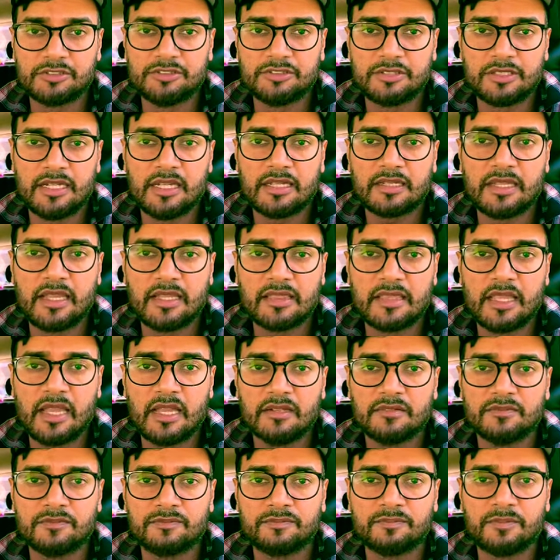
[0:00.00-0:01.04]
You cannot get
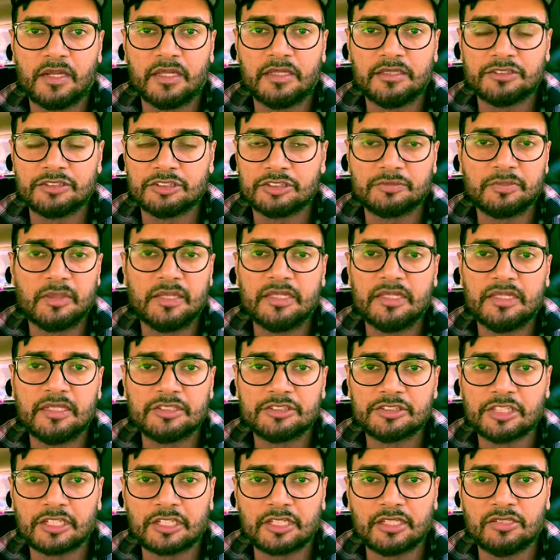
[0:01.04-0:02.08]
that by eating
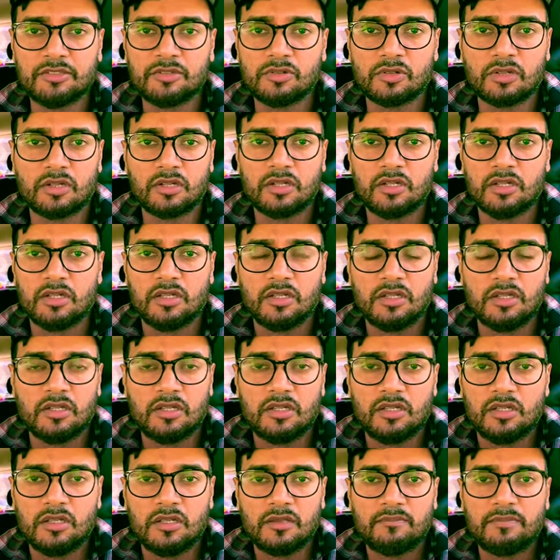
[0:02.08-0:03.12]
chicken or
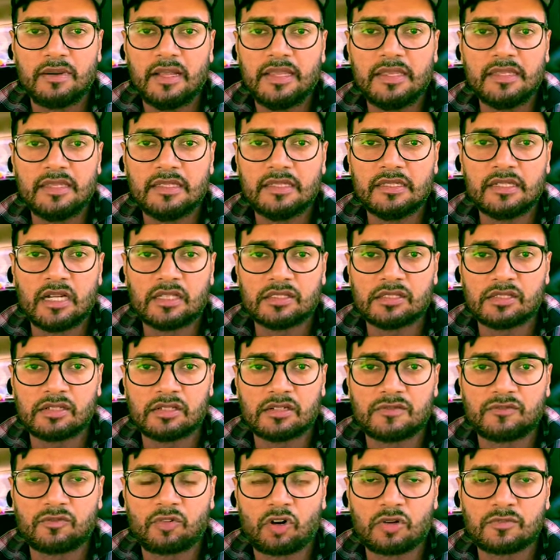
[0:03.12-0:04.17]
by eating other
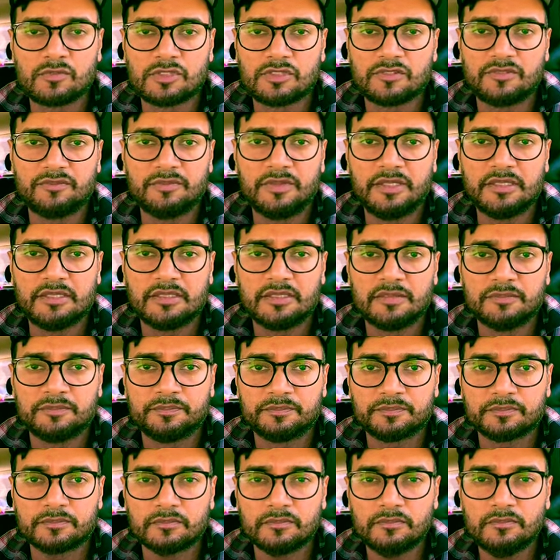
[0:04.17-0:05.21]
forms of meat.
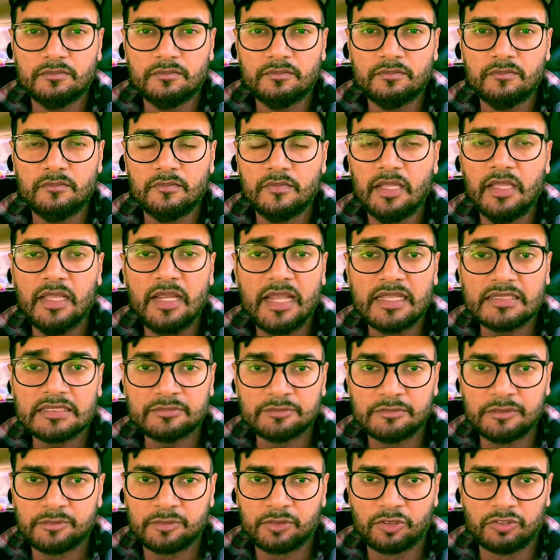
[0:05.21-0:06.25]
It hasn't
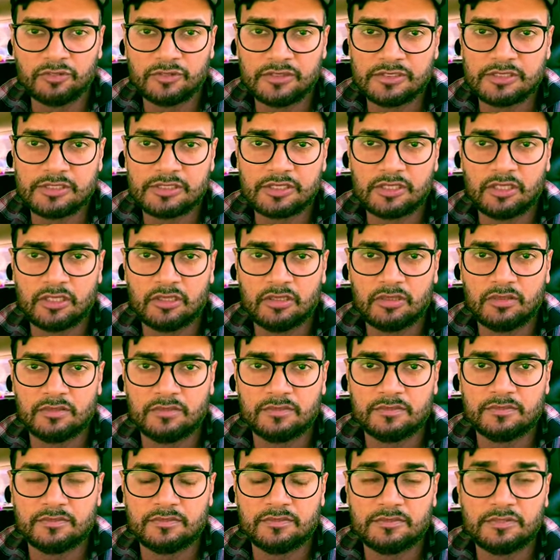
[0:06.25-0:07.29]
been proven, so
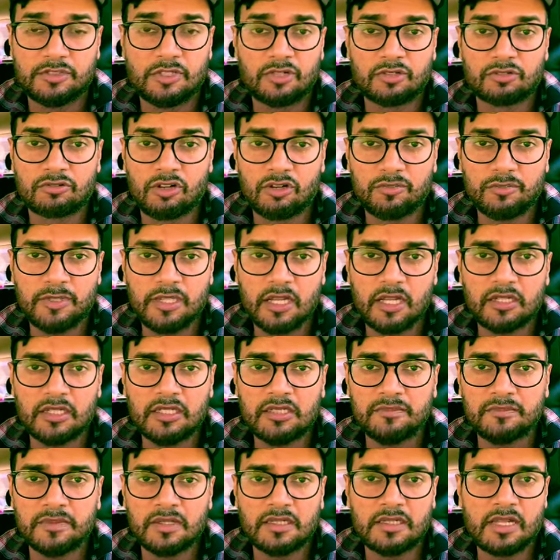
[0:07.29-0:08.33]
don't quote me on
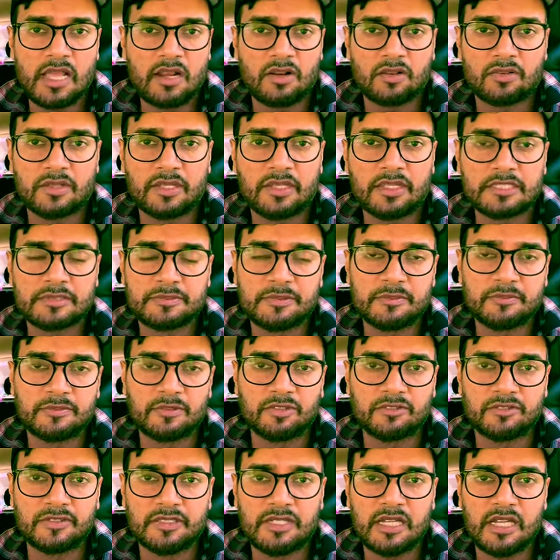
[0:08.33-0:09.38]
it, but I don't think it's been
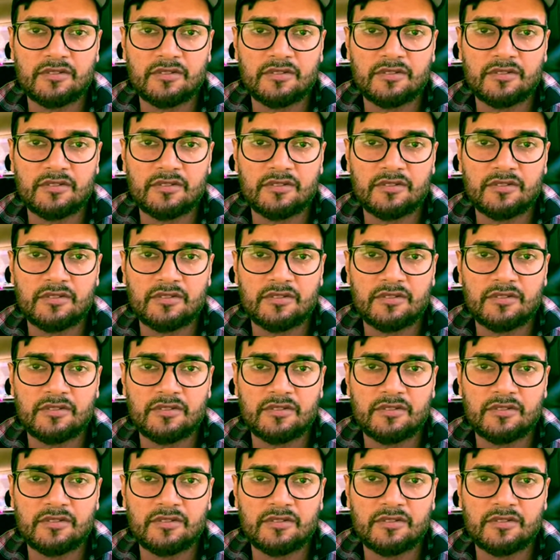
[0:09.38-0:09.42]
proven.